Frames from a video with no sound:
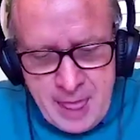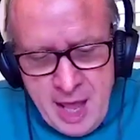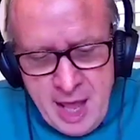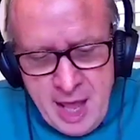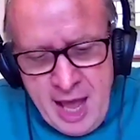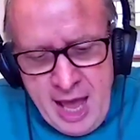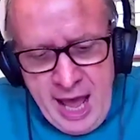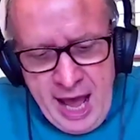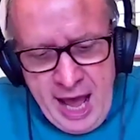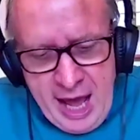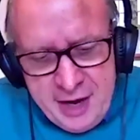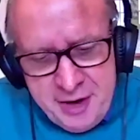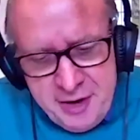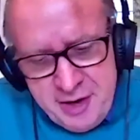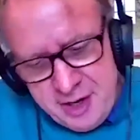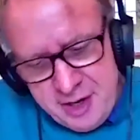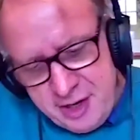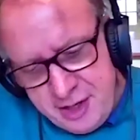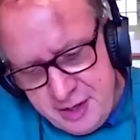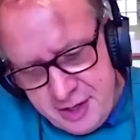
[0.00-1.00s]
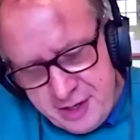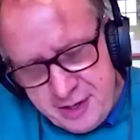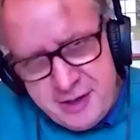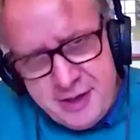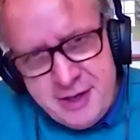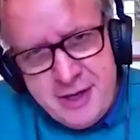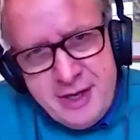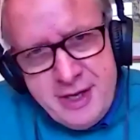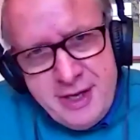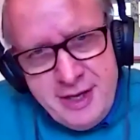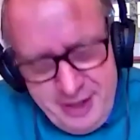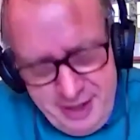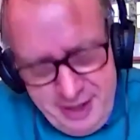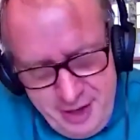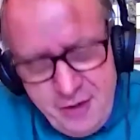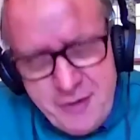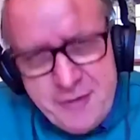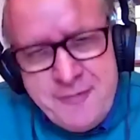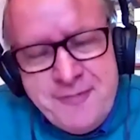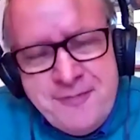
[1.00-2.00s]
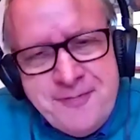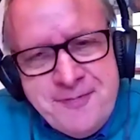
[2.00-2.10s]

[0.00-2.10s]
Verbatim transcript: John, and, what, go on.